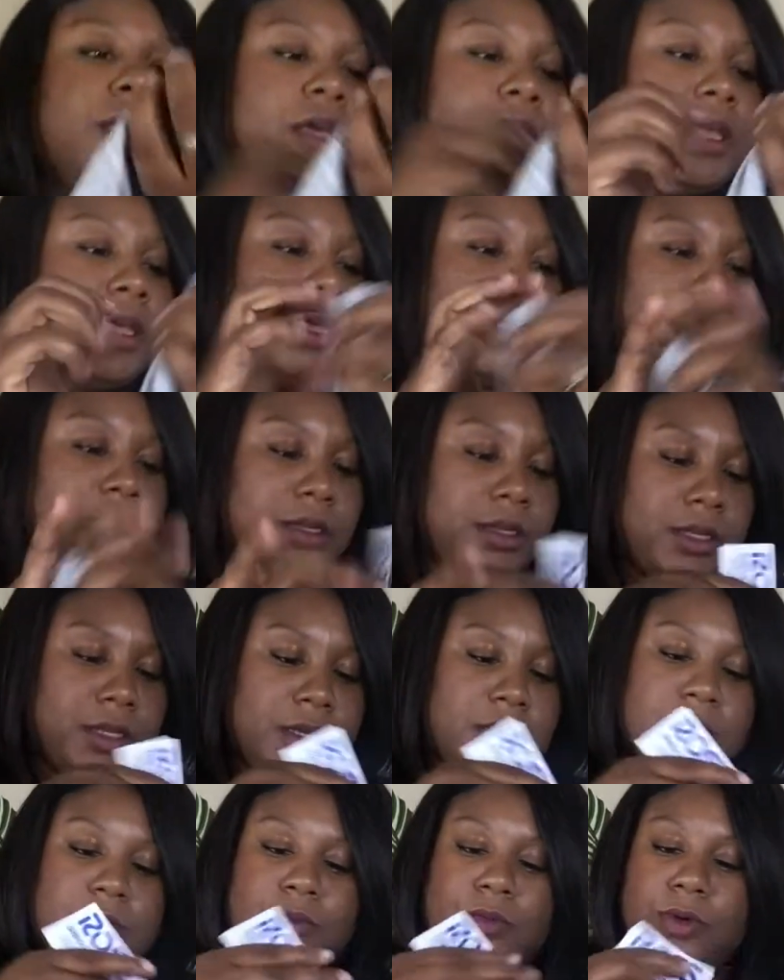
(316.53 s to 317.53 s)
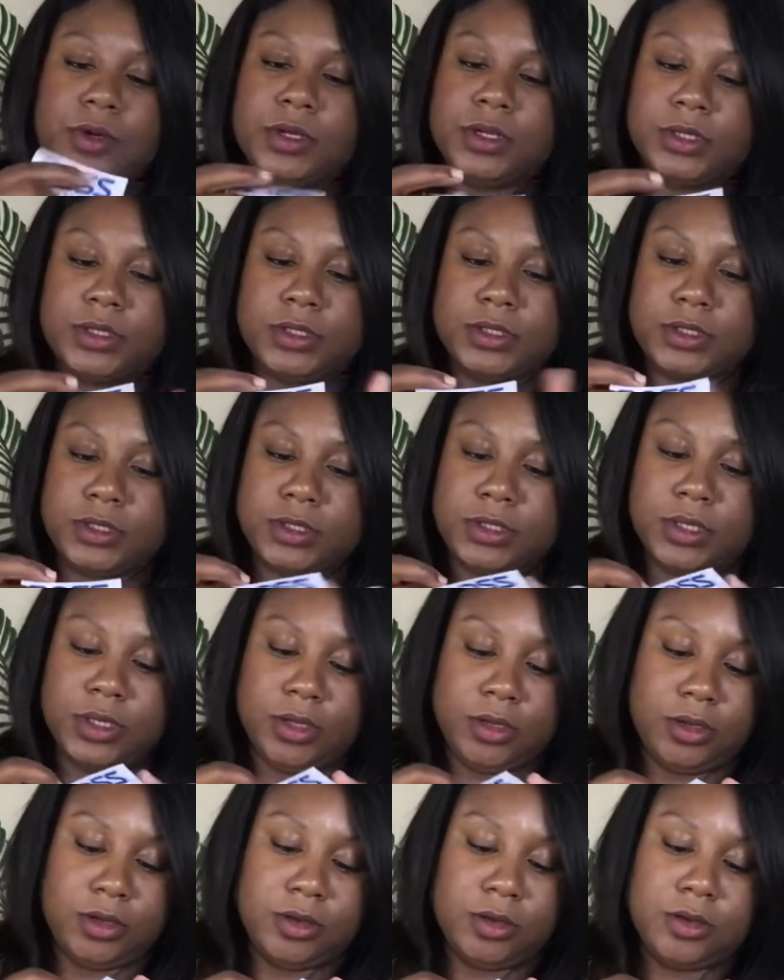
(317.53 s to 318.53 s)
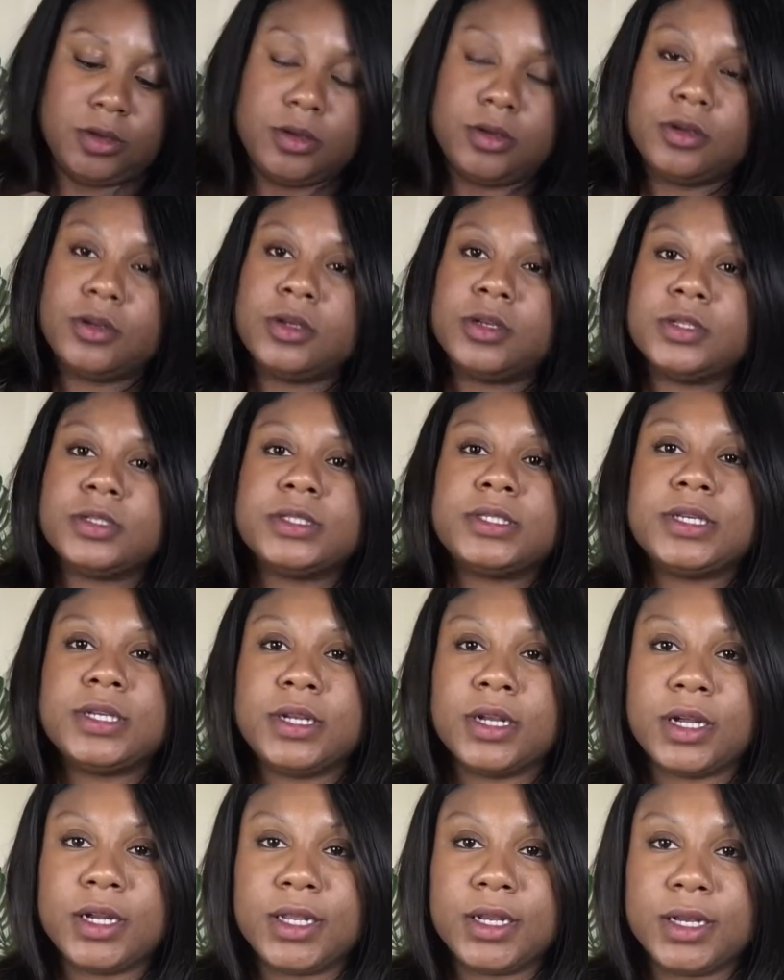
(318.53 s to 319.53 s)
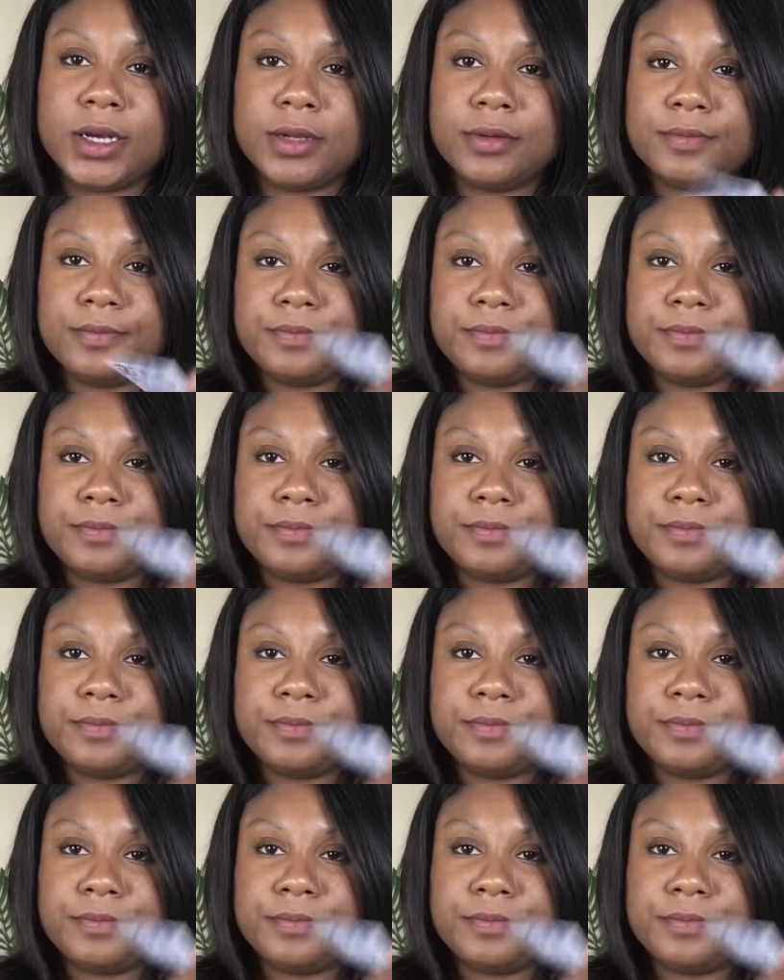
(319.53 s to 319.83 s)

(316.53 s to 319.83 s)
And it was $10.99.